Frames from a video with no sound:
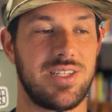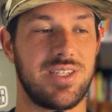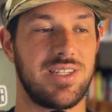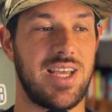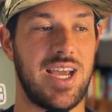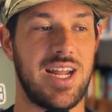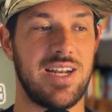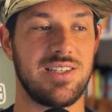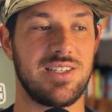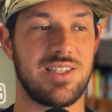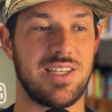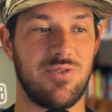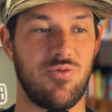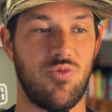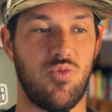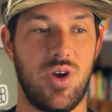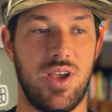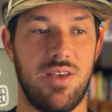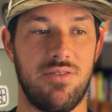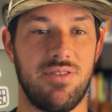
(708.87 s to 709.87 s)
and that is
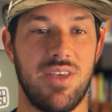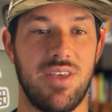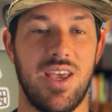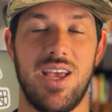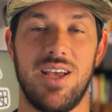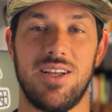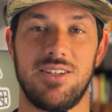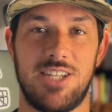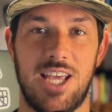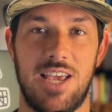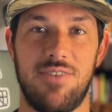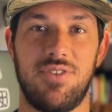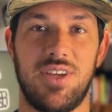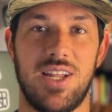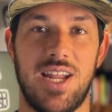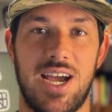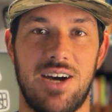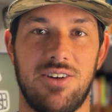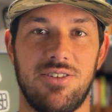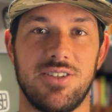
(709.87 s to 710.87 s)
with Dave
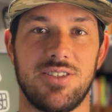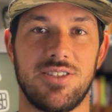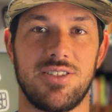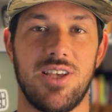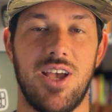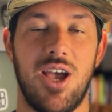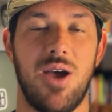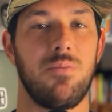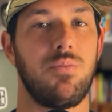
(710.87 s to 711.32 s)
Canales